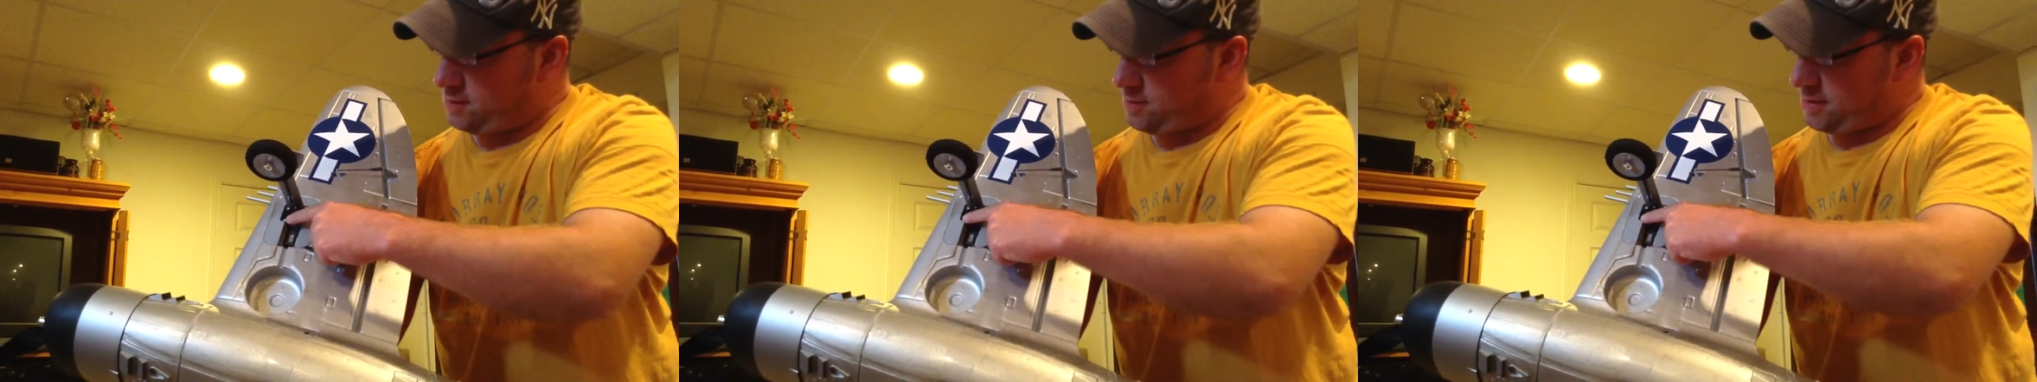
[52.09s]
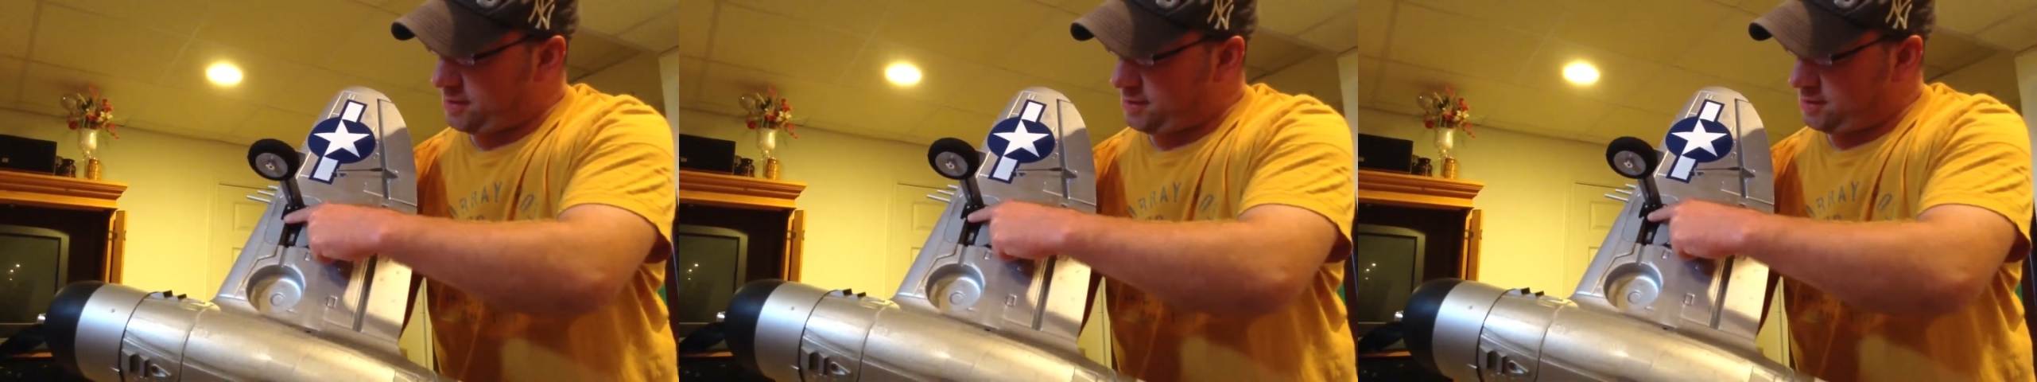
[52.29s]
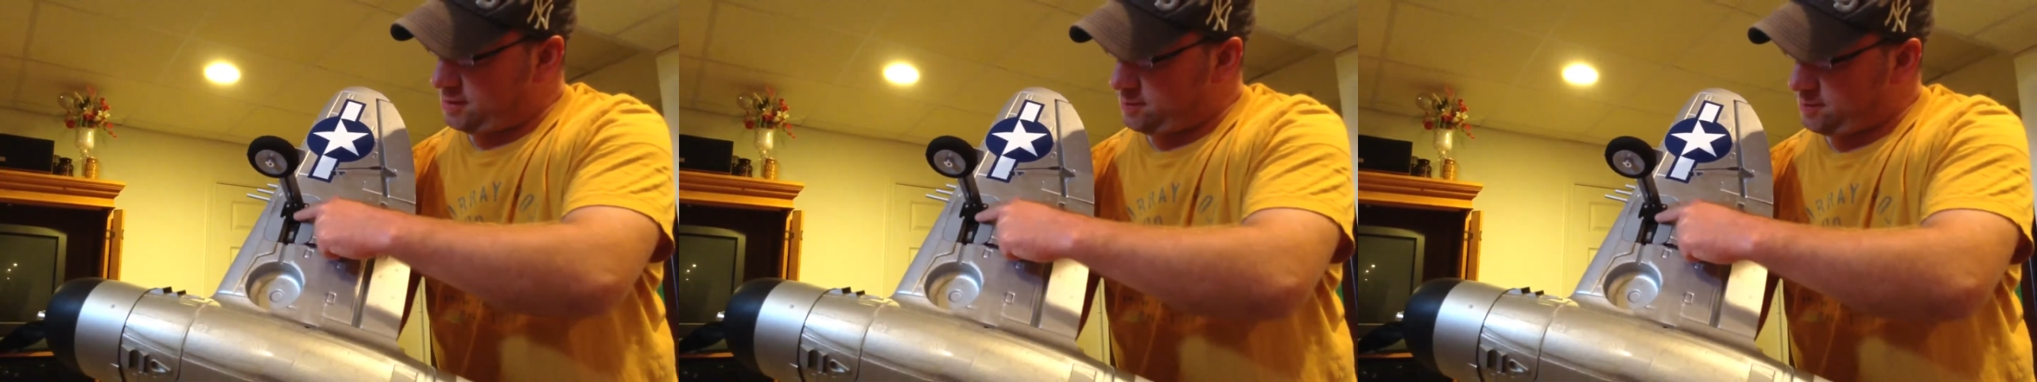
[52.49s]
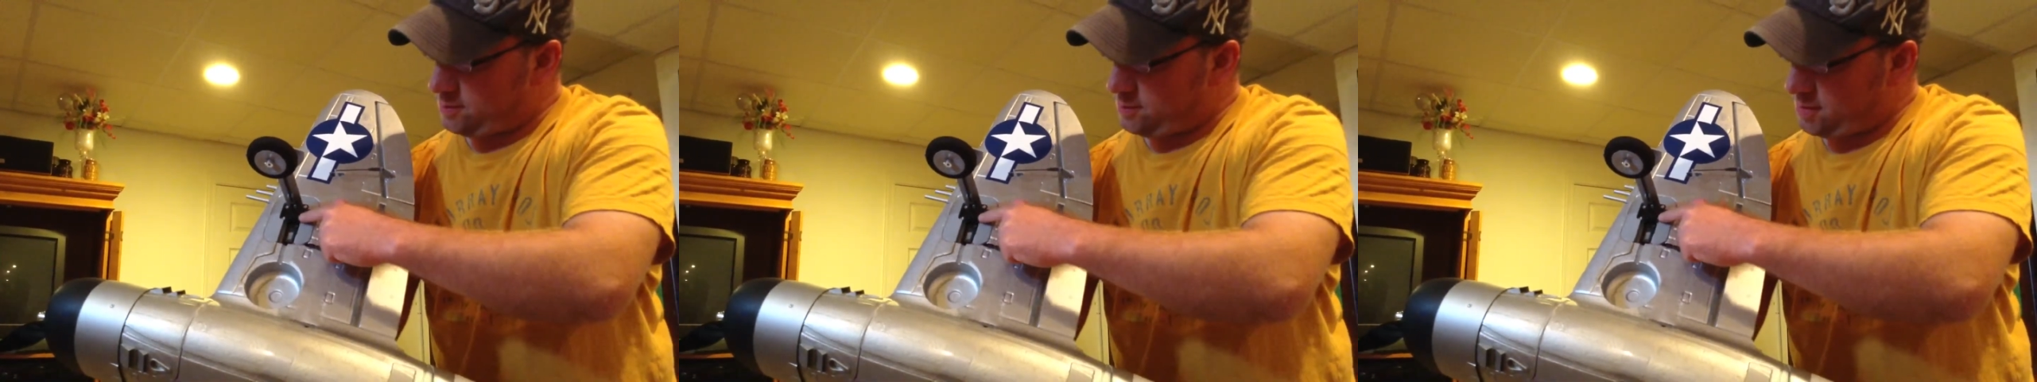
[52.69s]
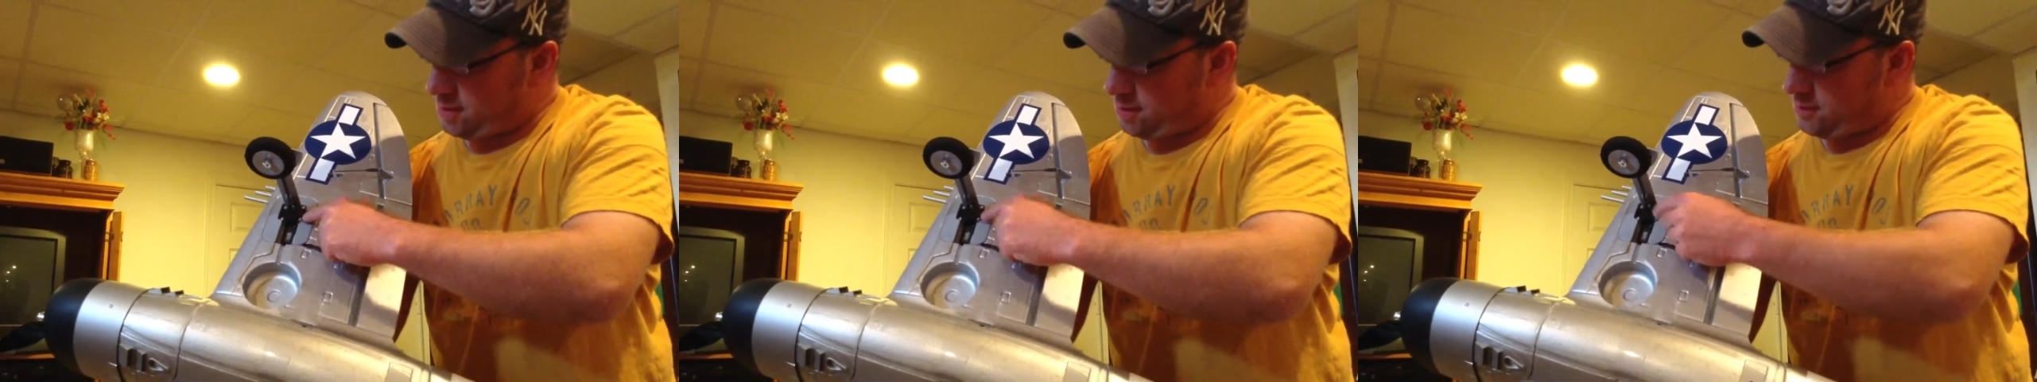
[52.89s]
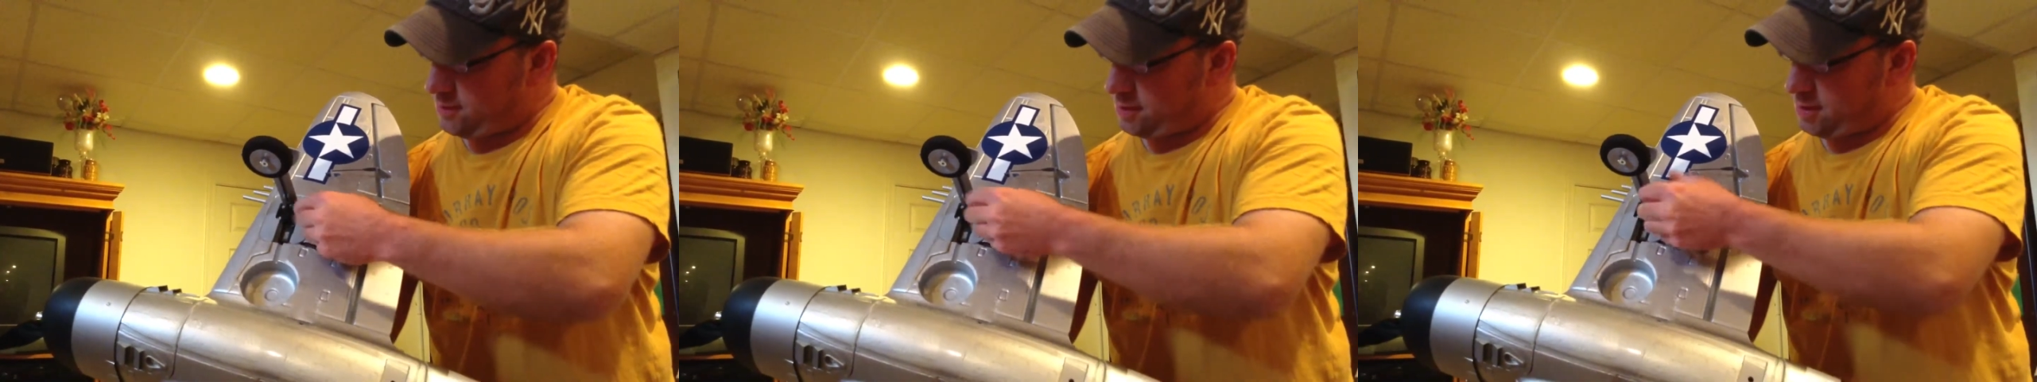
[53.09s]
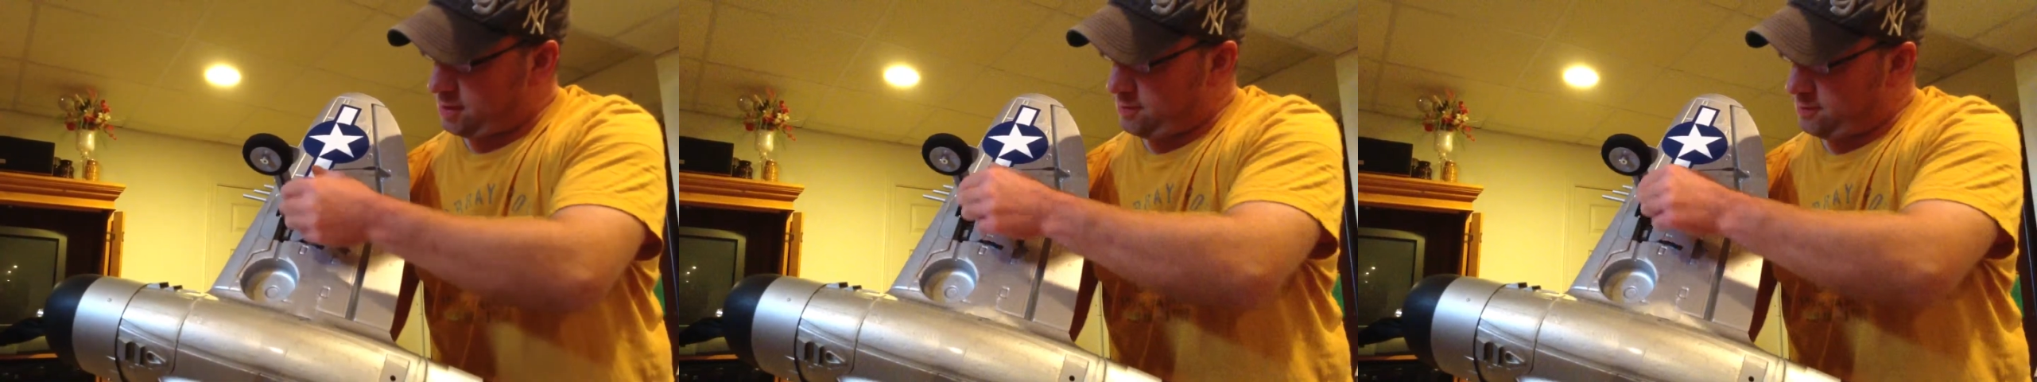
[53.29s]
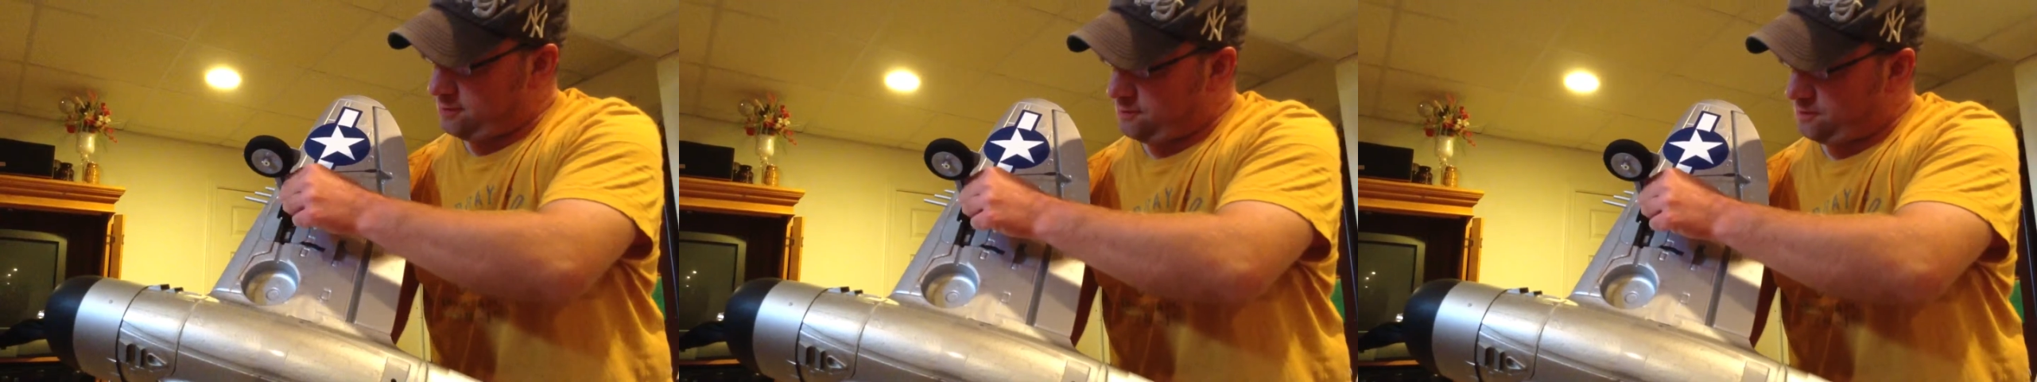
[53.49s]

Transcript: mechanisms themselves. They come